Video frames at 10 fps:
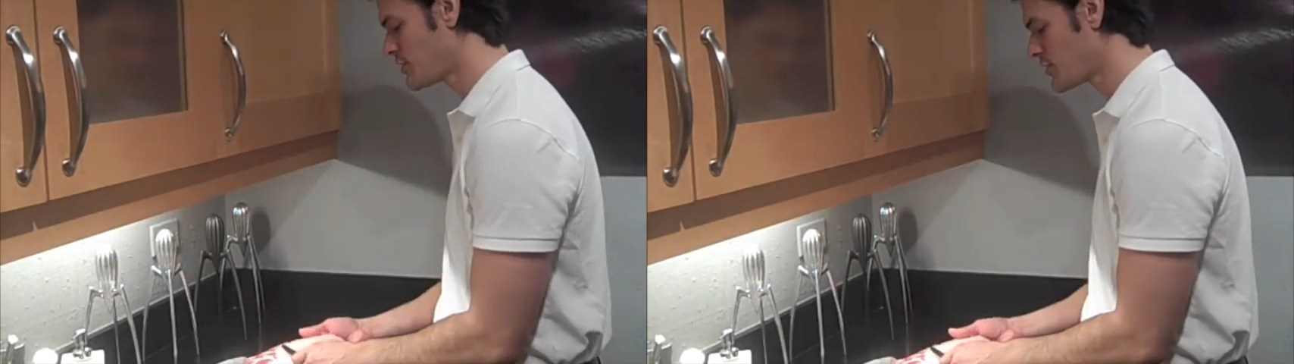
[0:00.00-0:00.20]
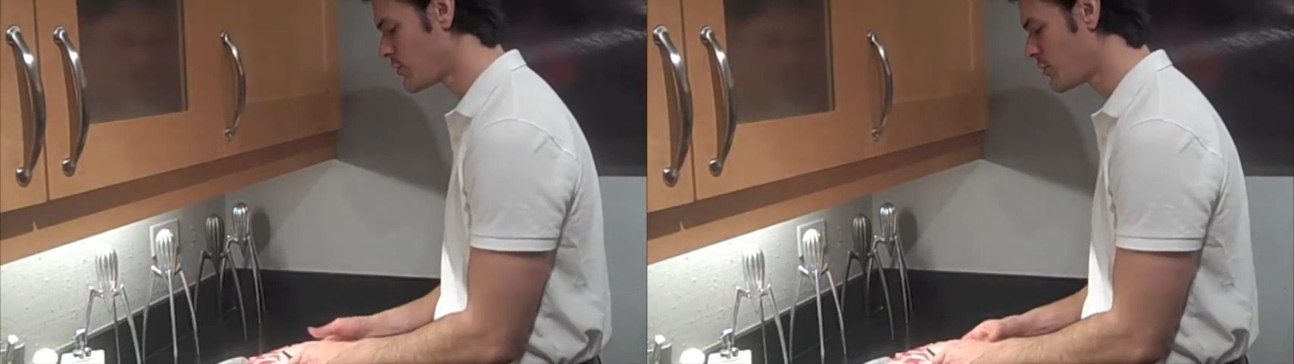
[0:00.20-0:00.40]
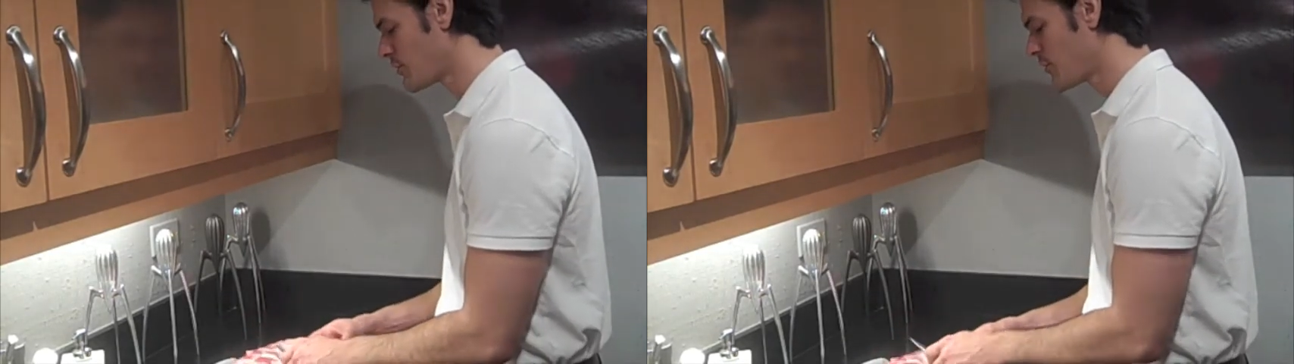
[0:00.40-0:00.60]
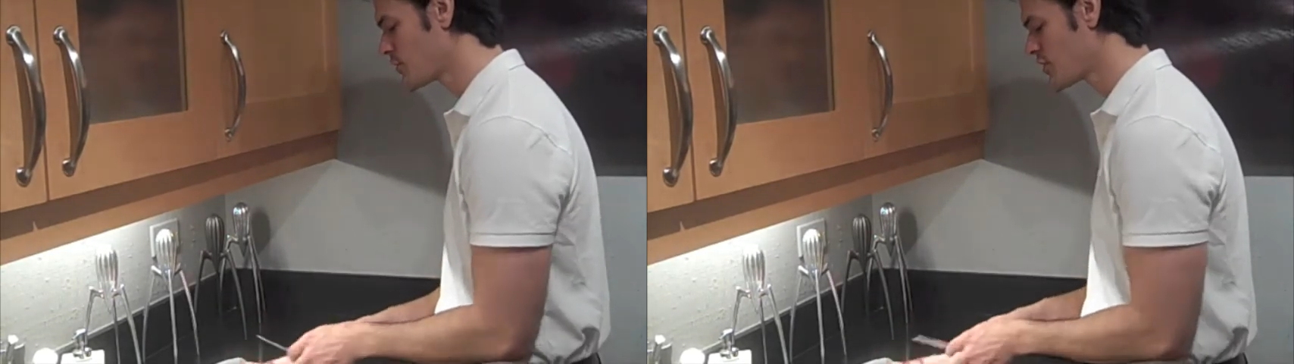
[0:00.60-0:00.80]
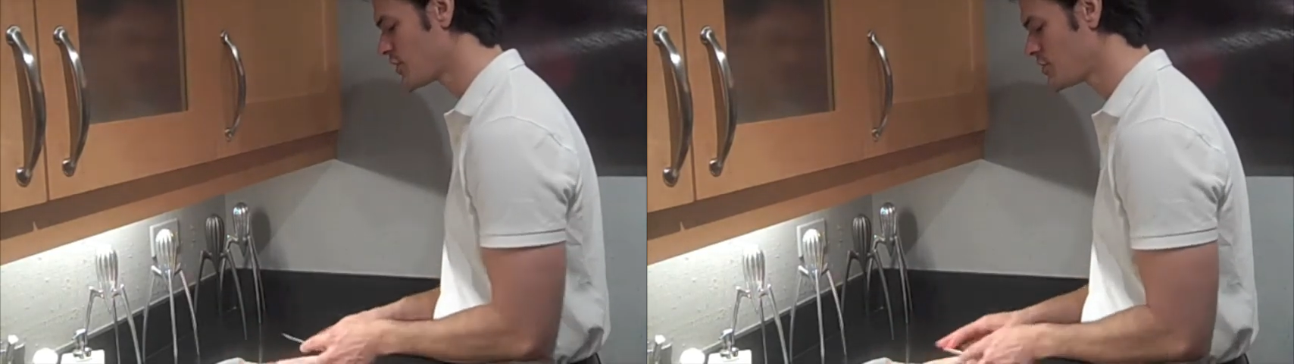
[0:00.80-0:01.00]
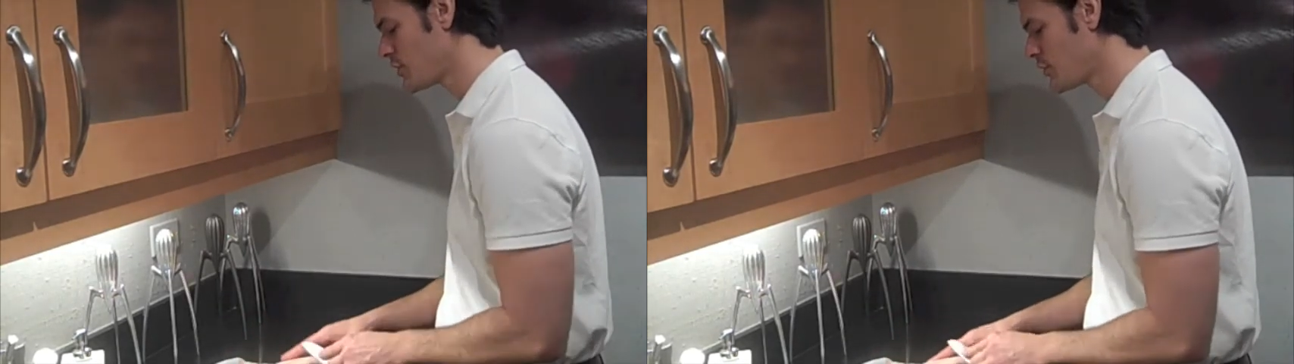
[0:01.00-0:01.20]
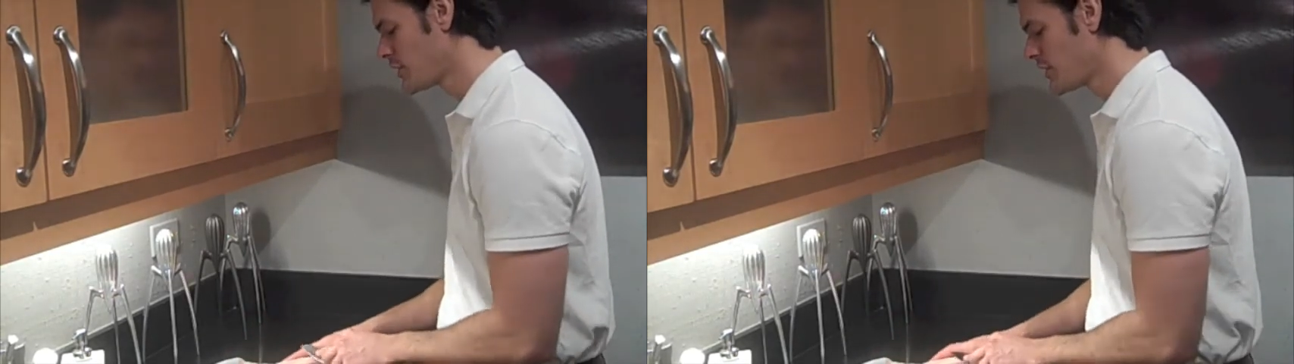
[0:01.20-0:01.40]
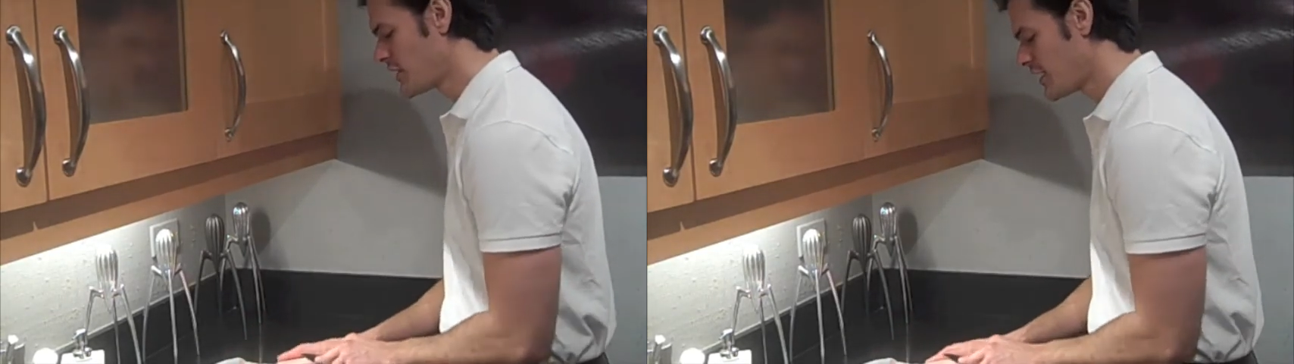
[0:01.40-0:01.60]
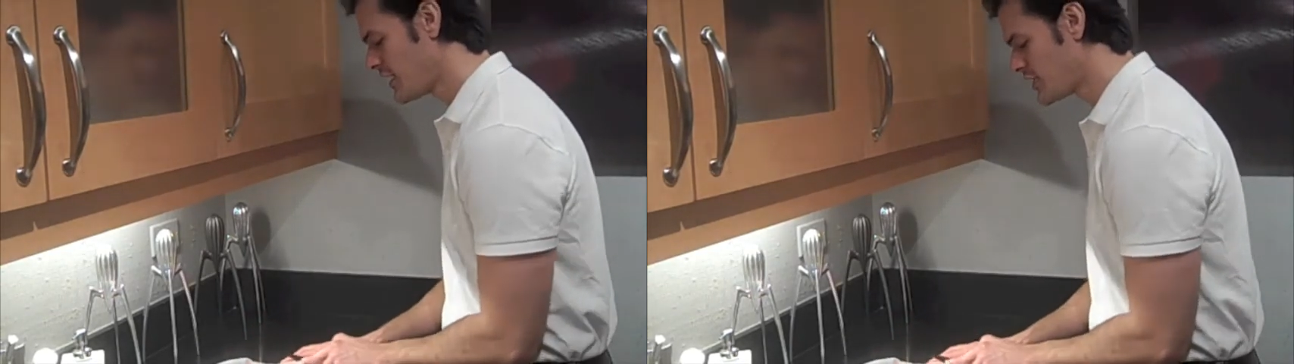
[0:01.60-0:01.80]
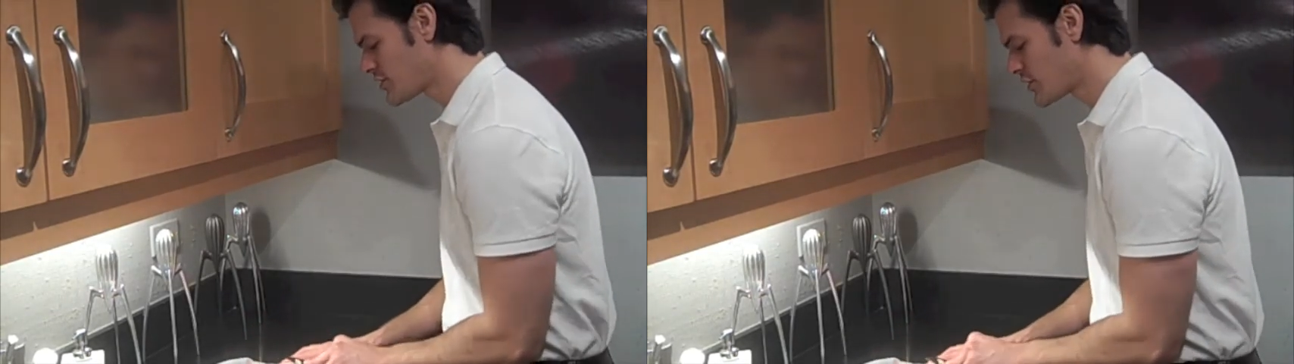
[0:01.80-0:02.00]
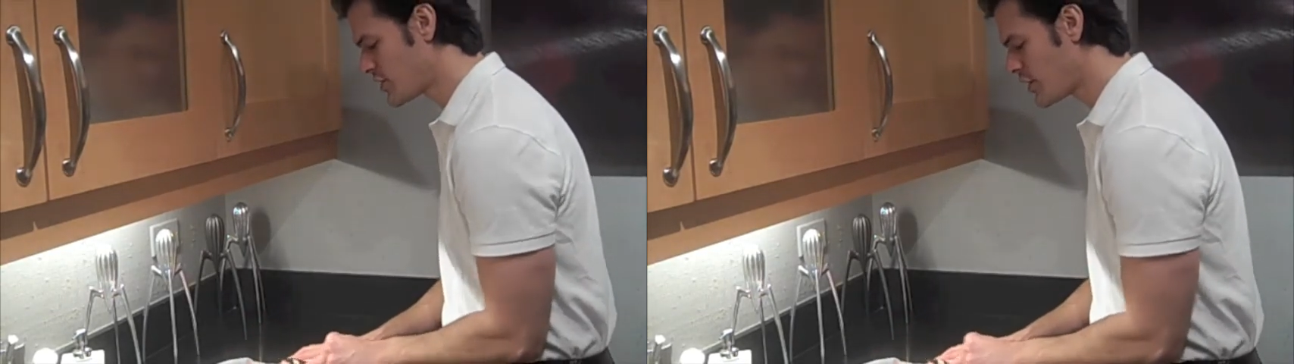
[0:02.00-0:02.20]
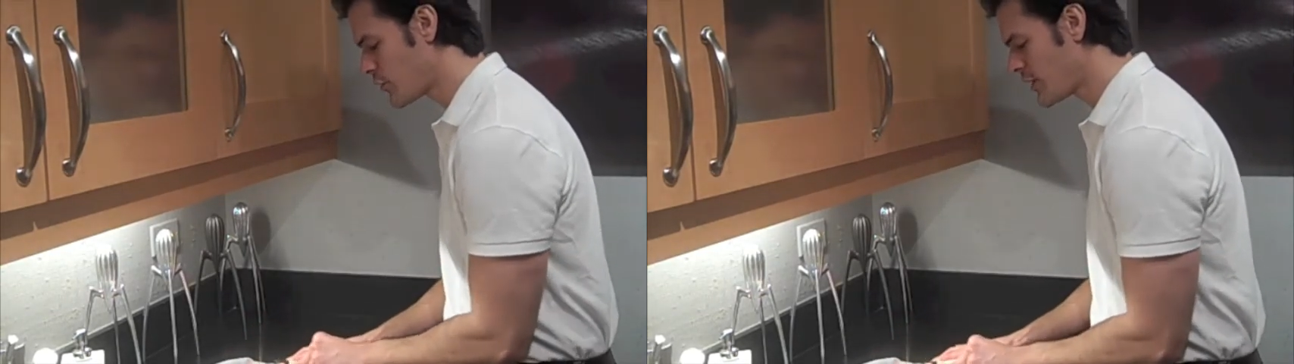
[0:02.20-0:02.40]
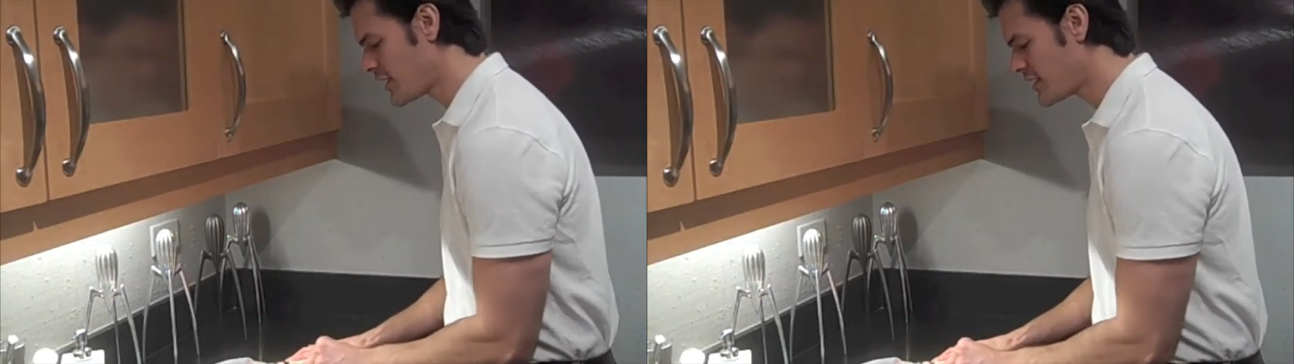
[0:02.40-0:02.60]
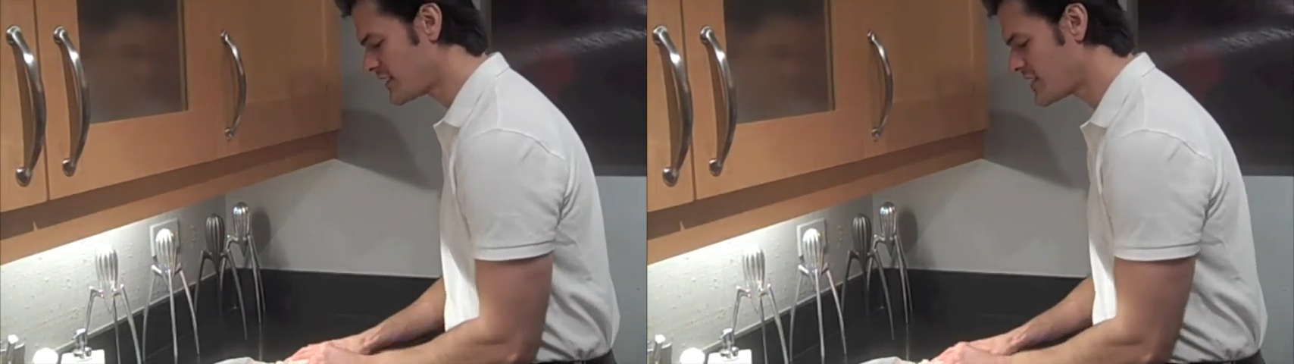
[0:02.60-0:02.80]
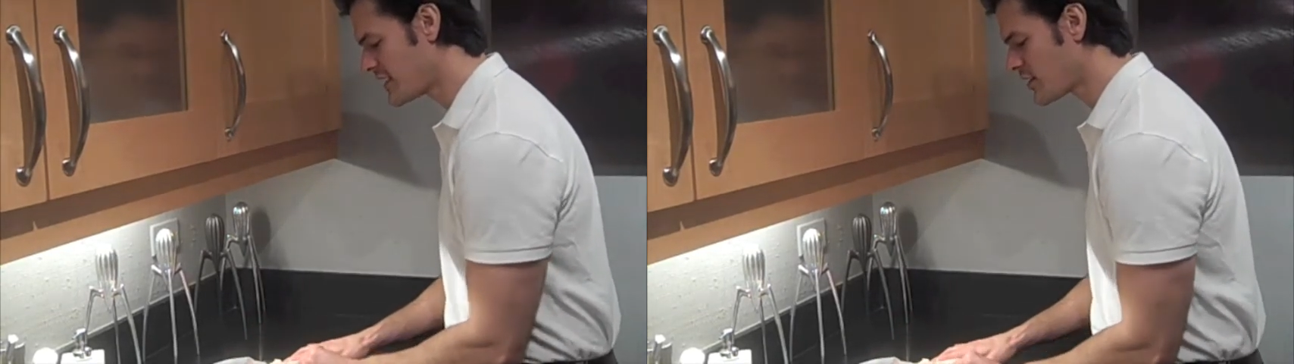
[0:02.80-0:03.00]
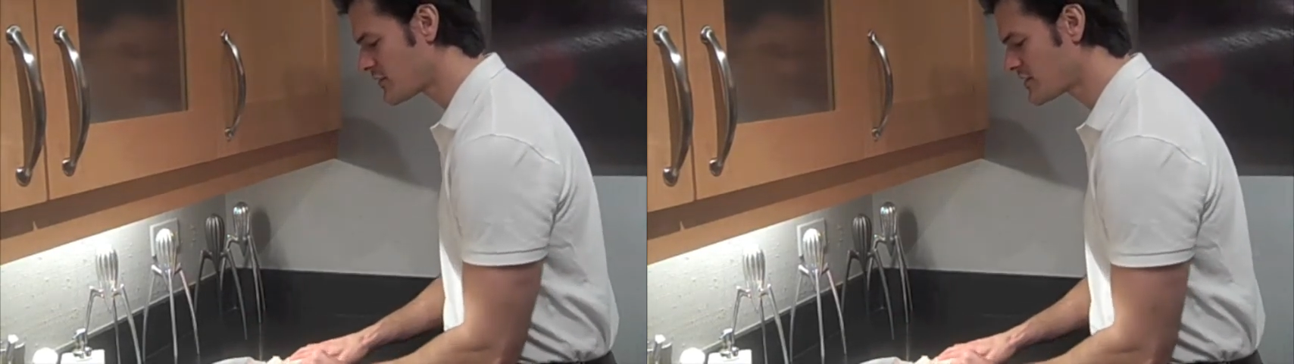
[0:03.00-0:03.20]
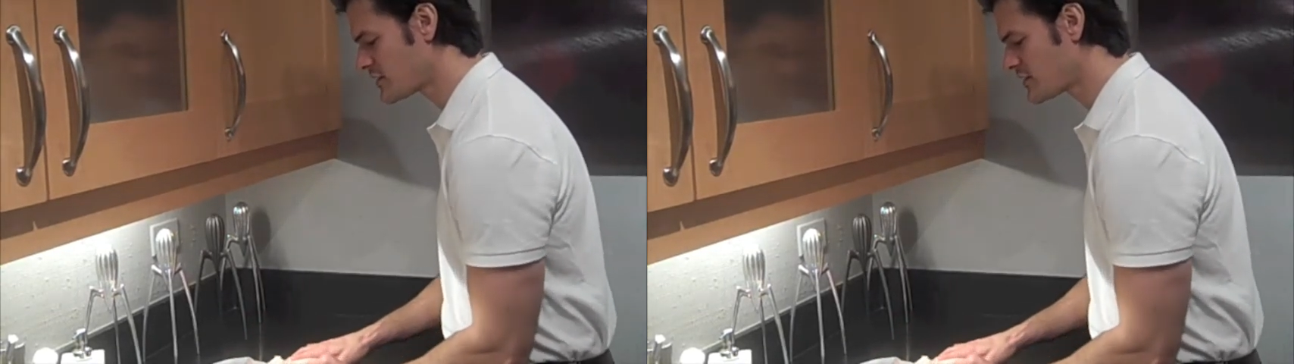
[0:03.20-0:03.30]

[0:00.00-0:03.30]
So what we're first going to do is go in and take off